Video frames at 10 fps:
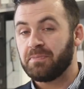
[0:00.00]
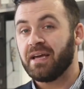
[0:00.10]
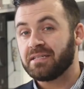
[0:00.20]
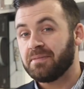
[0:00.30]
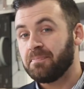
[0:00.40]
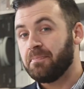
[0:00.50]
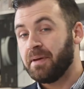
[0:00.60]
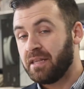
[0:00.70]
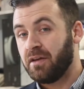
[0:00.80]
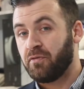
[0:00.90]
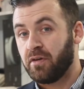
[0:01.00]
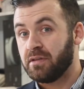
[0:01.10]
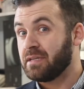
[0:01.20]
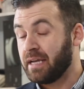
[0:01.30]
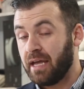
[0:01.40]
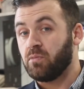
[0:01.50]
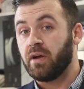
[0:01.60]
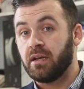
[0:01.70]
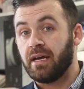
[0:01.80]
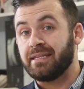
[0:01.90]
makes a big difference, again,
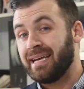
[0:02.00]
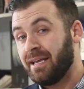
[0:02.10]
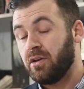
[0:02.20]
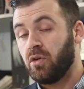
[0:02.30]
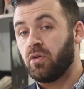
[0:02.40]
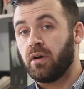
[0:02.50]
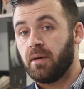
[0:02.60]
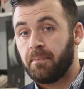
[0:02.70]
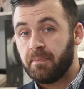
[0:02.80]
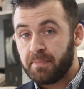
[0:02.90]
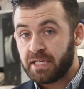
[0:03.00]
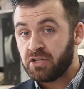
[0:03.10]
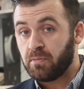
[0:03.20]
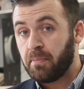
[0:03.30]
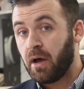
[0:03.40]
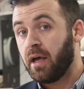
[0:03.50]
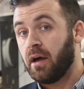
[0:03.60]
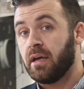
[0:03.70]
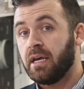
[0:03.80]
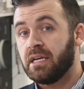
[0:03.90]
when a tenant or a potential
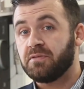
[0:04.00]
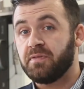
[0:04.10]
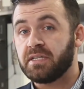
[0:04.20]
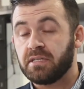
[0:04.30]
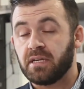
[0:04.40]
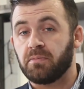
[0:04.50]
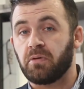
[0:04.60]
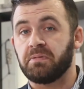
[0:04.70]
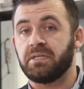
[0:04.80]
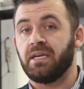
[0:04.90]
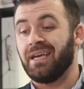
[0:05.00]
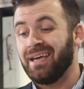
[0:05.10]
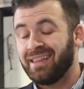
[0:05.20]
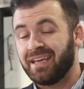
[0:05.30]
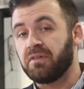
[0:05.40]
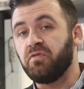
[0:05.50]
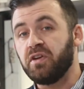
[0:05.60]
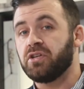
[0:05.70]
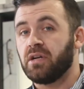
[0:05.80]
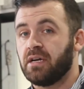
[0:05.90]
buyer is visiting the property, they can
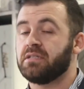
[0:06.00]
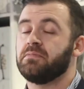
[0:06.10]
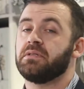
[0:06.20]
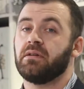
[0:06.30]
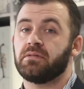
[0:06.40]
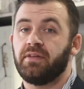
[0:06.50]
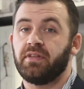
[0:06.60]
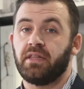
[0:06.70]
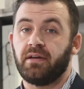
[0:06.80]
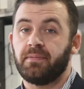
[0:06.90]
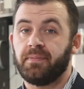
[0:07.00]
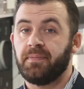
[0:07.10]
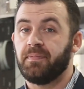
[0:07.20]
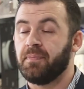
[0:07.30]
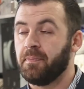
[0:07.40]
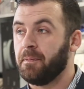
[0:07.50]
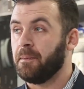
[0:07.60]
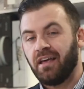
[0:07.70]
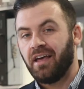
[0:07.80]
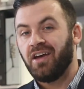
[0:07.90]
visualise themselves living there.
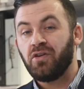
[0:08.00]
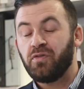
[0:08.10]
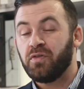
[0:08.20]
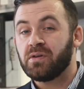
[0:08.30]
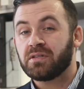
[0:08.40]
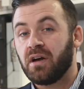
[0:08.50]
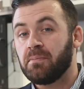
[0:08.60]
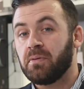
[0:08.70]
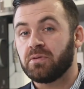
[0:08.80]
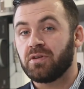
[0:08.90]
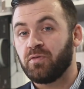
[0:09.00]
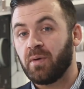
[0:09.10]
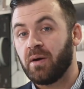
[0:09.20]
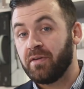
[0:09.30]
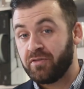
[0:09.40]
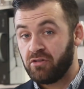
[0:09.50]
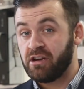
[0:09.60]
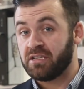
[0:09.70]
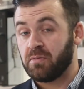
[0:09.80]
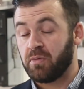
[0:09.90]
Here are a few examples of where we've
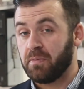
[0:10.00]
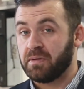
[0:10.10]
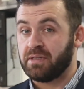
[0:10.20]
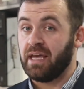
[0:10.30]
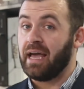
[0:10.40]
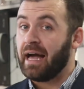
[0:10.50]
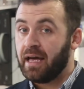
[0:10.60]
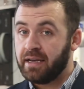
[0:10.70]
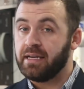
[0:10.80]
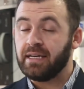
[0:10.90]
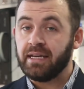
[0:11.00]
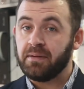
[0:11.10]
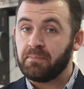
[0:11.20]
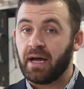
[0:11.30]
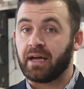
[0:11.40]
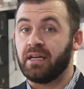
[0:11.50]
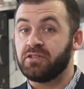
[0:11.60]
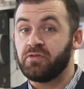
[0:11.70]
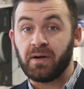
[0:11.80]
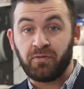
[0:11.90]
dressed the property, added a linen package
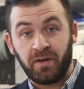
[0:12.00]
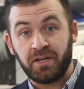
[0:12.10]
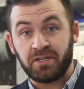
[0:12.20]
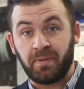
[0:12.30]
from our furniture